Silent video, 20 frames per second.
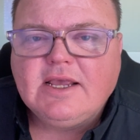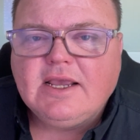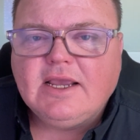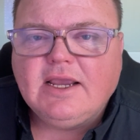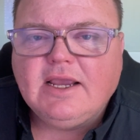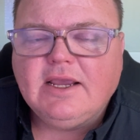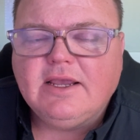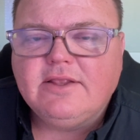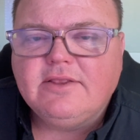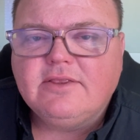
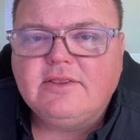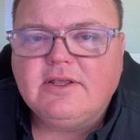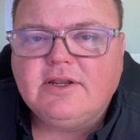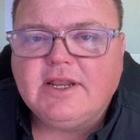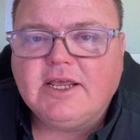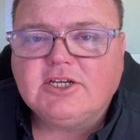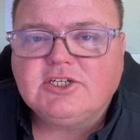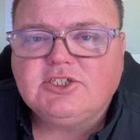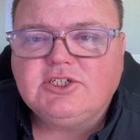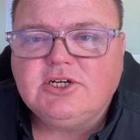in the
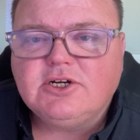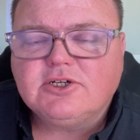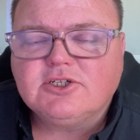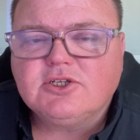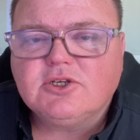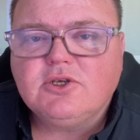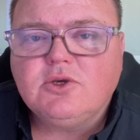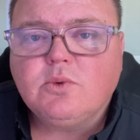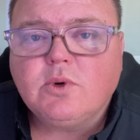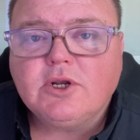next year. So
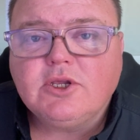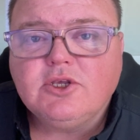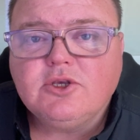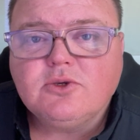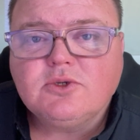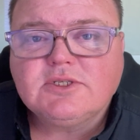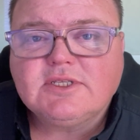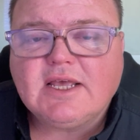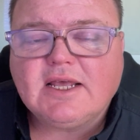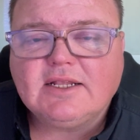you want to
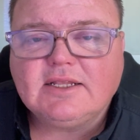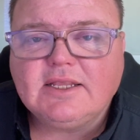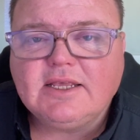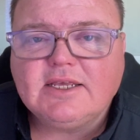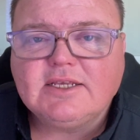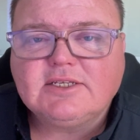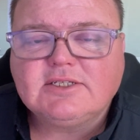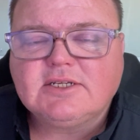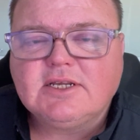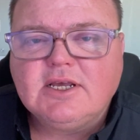use that
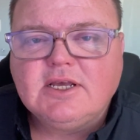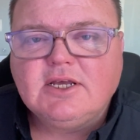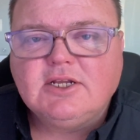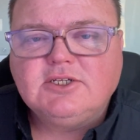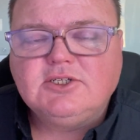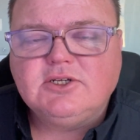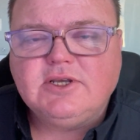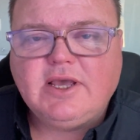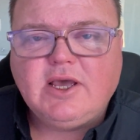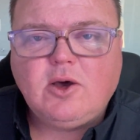list
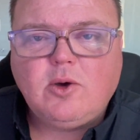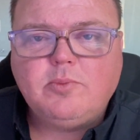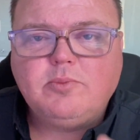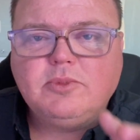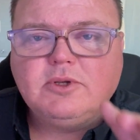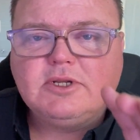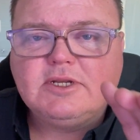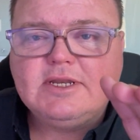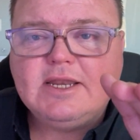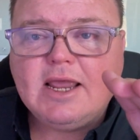to help
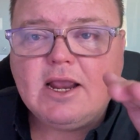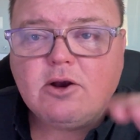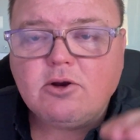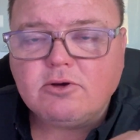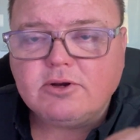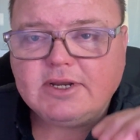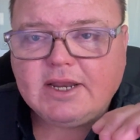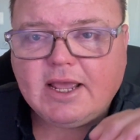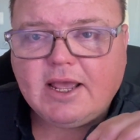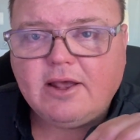
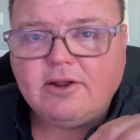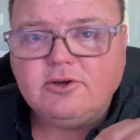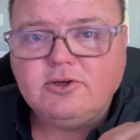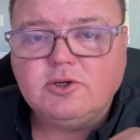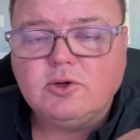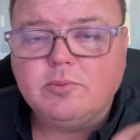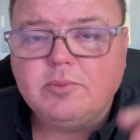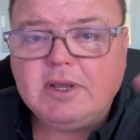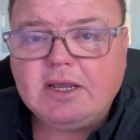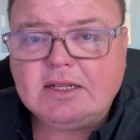narrow down
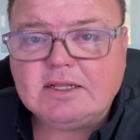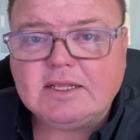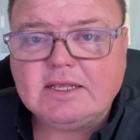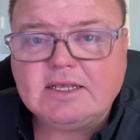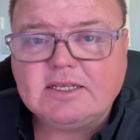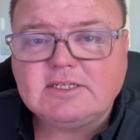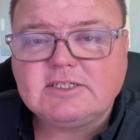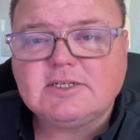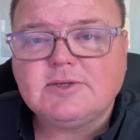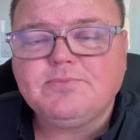your big
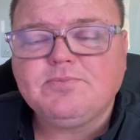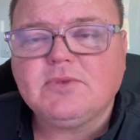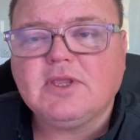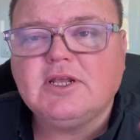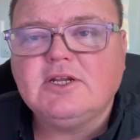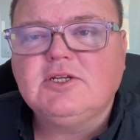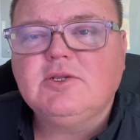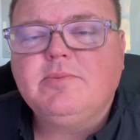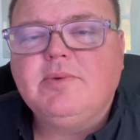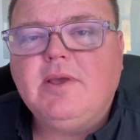list
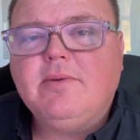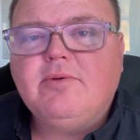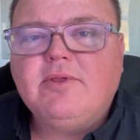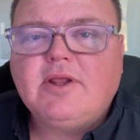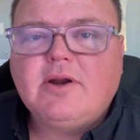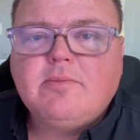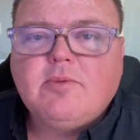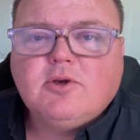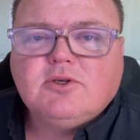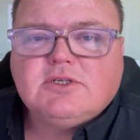into the people that
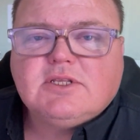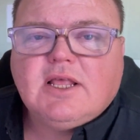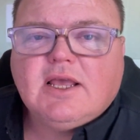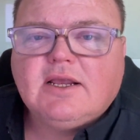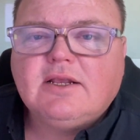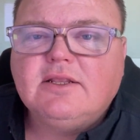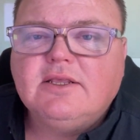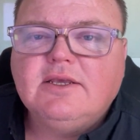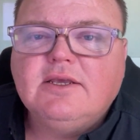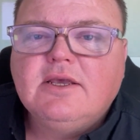are most
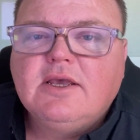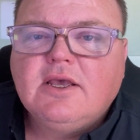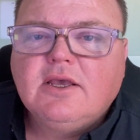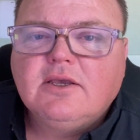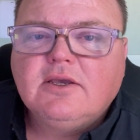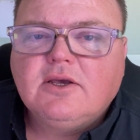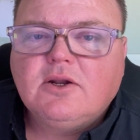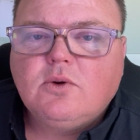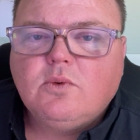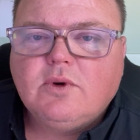likely
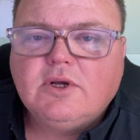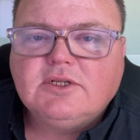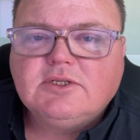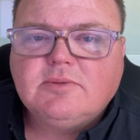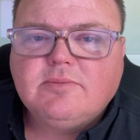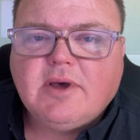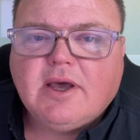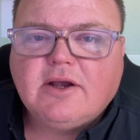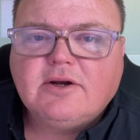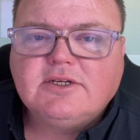going to want to
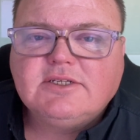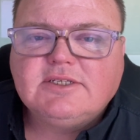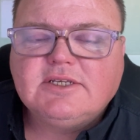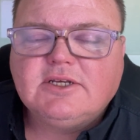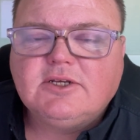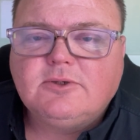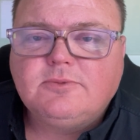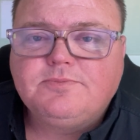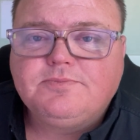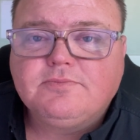buy or
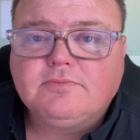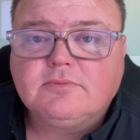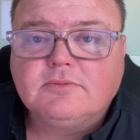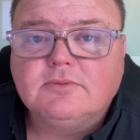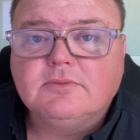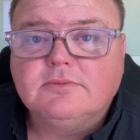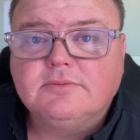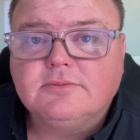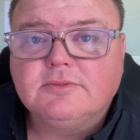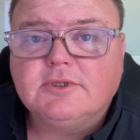sell
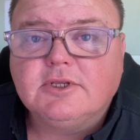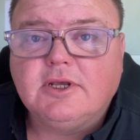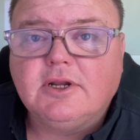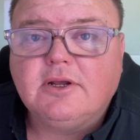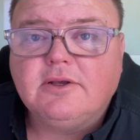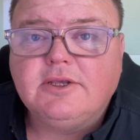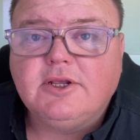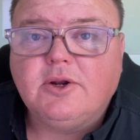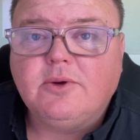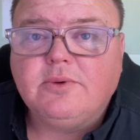
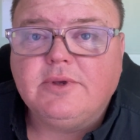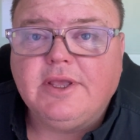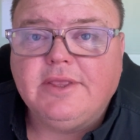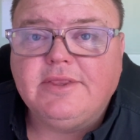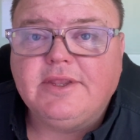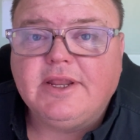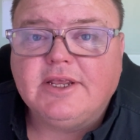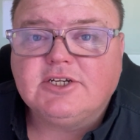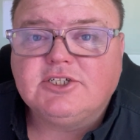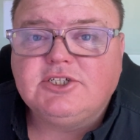in the
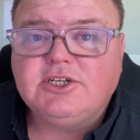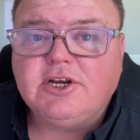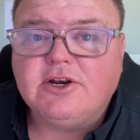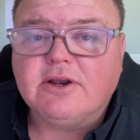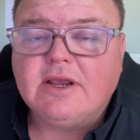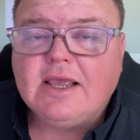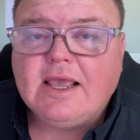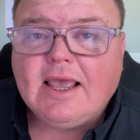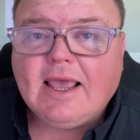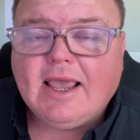next year.
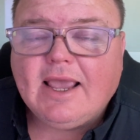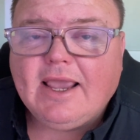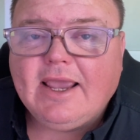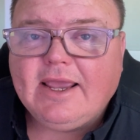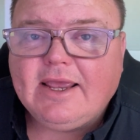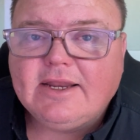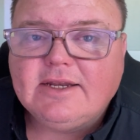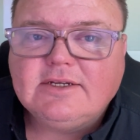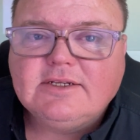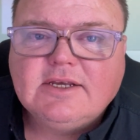
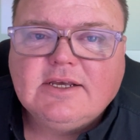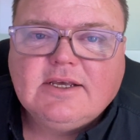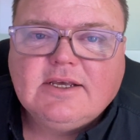And